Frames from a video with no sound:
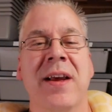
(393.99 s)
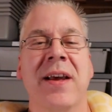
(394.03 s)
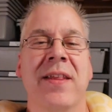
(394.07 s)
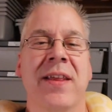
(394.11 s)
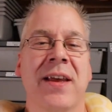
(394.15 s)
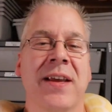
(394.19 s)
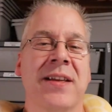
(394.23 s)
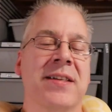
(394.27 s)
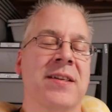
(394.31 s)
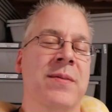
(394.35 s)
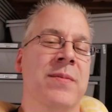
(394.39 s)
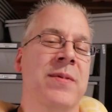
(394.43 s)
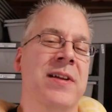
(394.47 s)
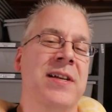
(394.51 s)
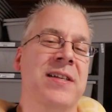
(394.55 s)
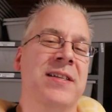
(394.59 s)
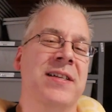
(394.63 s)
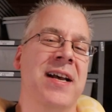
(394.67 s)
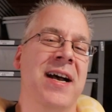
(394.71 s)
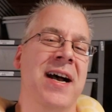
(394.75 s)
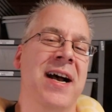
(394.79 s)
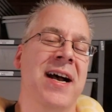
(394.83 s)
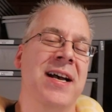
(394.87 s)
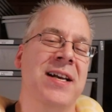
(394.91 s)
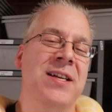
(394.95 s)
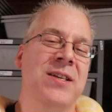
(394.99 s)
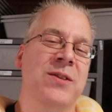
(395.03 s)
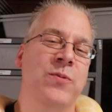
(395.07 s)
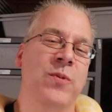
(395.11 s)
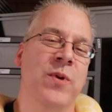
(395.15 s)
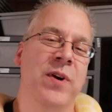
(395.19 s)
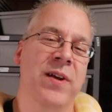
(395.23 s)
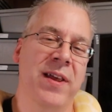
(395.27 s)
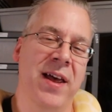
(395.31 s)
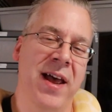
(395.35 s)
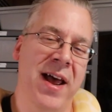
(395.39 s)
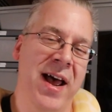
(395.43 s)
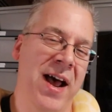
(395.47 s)
than some of these guys
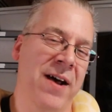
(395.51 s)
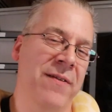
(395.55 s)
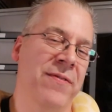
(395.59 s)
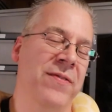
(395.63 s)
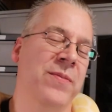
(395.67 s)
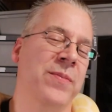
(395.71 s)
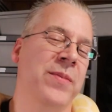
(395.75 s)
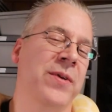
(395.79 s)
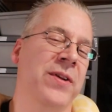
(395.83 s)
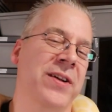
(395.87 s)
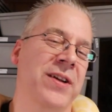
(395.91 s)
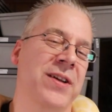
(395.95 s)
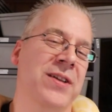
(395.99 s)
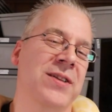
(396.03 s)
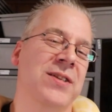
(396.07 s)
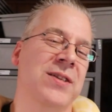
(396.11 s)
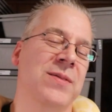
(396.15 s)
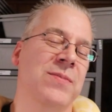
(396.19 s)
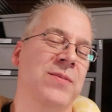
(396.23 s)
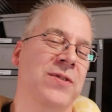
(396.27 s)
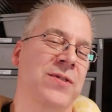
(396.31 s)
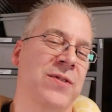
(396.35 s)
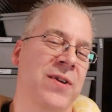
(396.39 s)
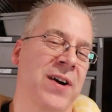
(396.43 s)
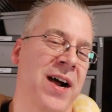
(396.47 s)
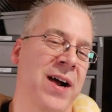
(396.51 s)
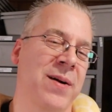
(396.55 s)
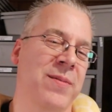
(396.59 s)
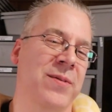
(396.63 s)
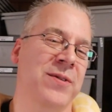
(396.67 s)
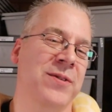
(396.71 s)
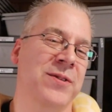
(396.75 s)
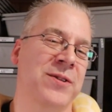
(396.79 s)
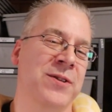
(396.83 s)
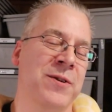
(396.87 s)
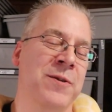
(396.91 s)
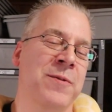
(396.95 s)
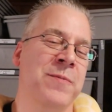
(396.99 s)
with 500,000
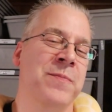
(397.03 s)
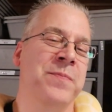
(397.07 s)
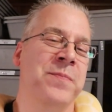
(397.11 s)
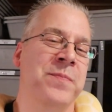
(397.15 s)
subscribers.